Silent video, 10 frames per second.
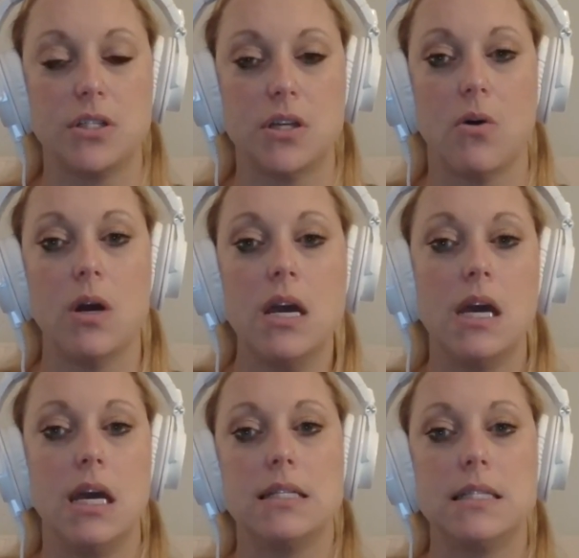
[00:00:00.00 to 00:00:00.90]
So
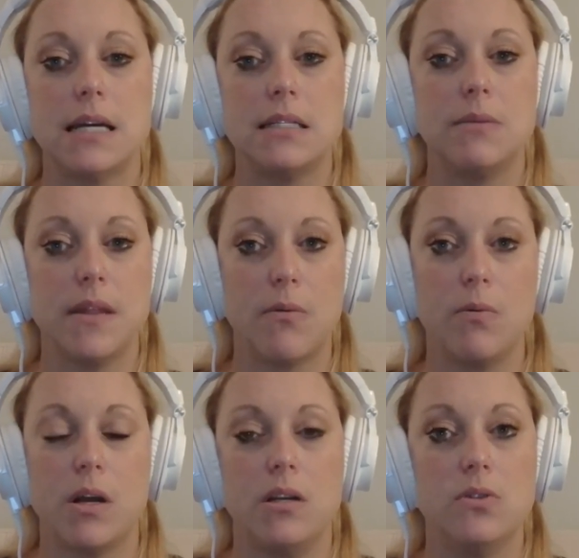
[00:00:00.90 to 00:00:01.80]
it's not something that we
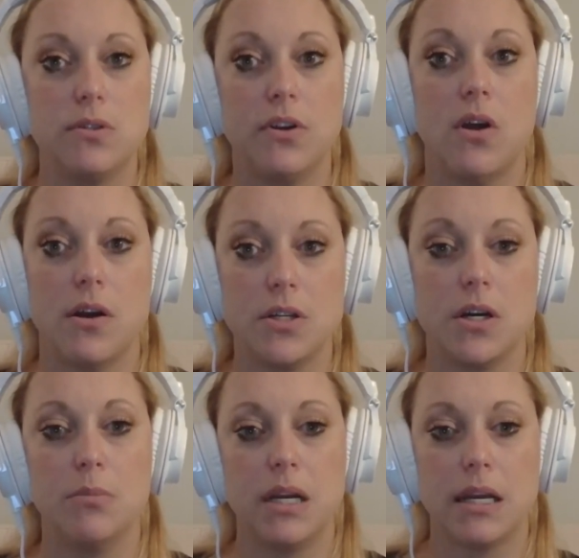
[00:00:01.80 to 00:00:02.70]
want to use for
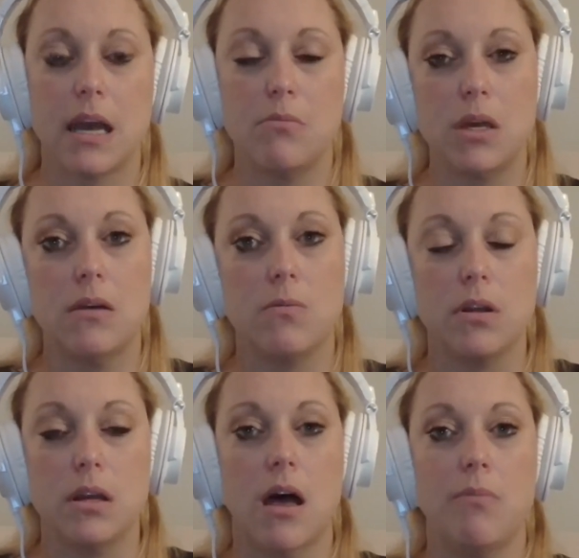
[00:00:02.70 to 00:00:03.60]
long-term, but it can be
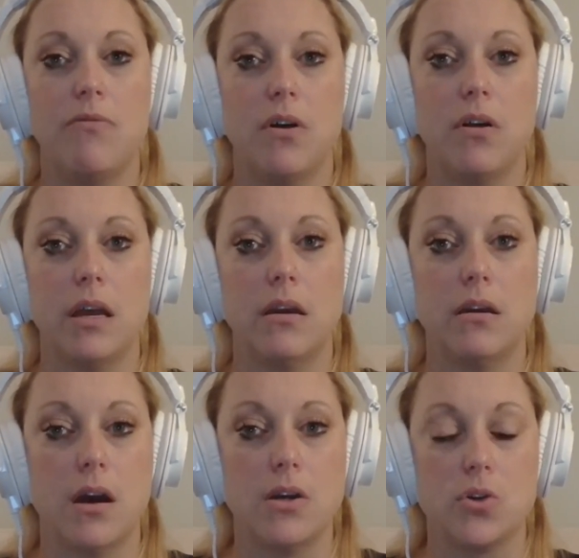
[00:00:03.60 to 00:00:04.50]
really helpful
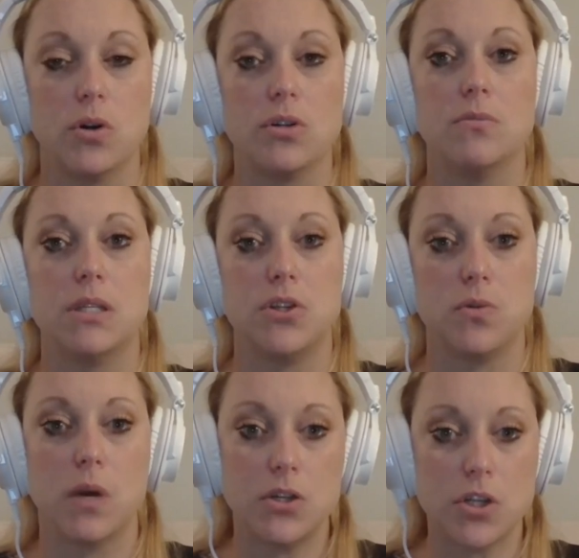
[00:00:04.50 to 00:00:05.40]
in a short-term
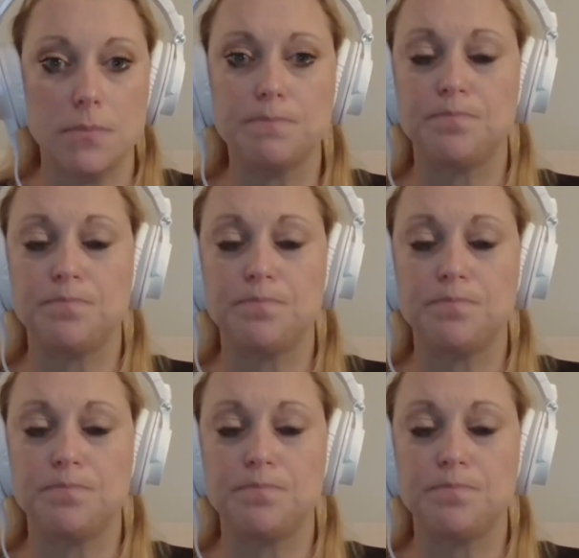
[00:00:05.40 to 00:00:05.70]
situation,